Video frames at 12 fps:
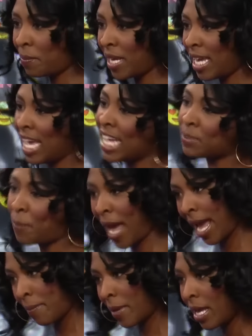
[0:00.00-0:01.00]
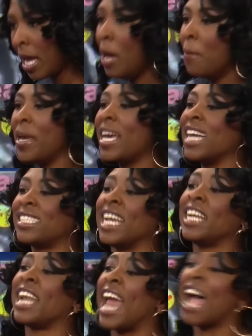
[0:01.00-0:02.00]
be his baby because
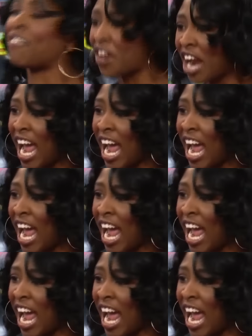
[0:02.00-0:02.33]
he never